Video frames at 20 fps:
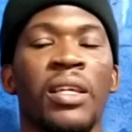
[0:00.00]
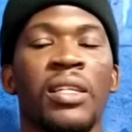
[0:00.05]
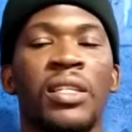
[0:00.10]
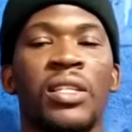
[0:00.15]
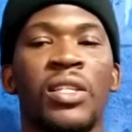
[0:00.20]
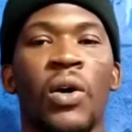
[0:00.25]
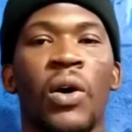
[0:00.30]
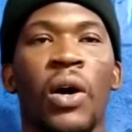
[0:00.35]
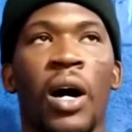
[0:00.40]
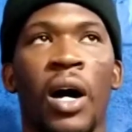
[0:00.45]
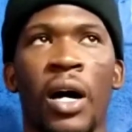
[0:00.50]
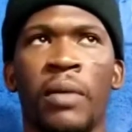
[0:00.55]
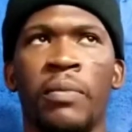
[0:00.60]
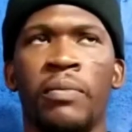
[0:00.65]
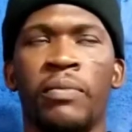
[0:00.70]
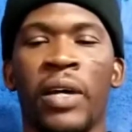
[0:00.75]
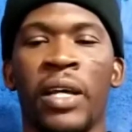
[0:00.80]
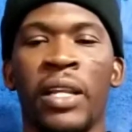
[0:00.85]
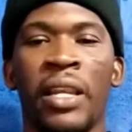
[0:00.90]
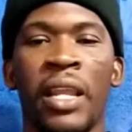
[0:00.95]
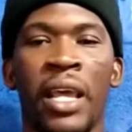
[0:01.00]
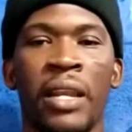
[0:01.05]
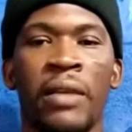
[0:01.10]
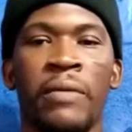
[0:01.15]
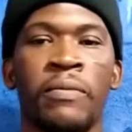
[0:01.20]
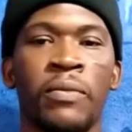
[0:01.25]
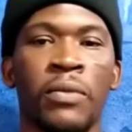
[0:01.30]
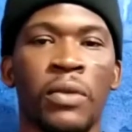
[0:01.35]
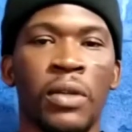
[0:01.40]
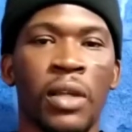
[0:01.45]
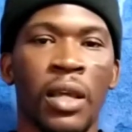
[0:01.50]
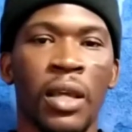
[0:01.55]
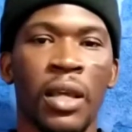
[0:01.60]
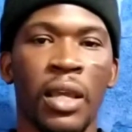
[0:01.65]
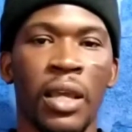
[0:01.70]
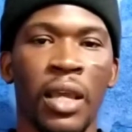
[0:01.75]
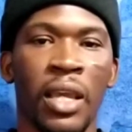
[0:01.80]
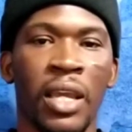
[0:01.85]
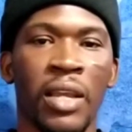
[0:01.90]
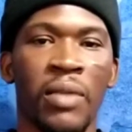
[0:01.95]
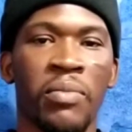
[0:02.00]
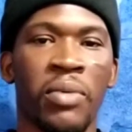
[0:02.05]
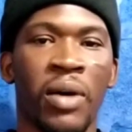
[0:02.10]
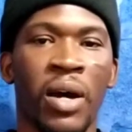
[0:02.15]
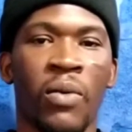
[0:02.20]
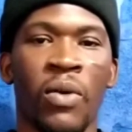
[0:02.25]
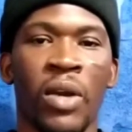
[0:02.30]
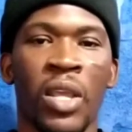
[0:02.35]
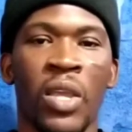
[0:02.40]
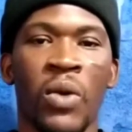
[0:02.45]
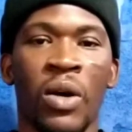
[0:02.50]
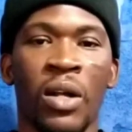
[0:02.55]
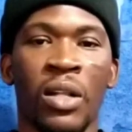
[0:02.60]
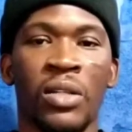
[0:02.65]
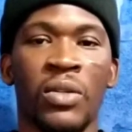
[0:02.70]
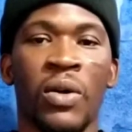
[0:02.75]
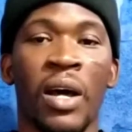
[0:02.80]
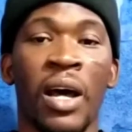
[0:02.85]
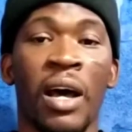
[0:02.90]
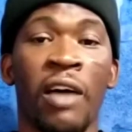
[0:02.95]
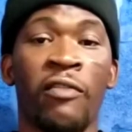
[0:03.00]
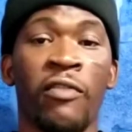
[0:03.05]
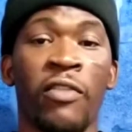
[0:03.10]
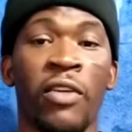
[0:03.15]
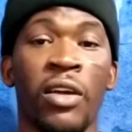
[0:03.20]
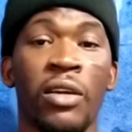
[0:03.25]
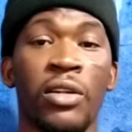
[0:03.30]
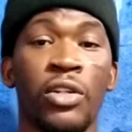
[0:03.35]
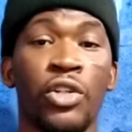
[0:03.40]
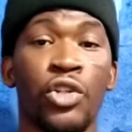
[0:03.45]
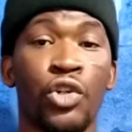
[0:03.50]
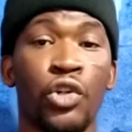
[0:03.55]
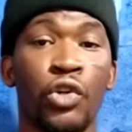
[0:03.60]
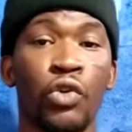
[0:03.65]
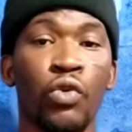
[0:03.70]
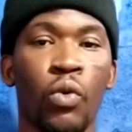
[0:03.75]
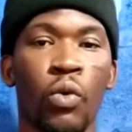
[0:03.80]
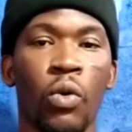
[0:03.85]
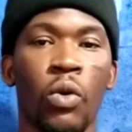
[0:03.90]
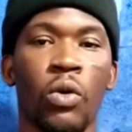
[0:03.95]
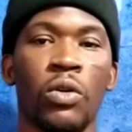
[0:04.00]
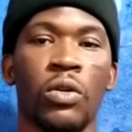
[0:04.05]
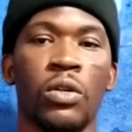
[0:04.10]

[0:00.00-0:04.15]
So and then in Patwa you also have true.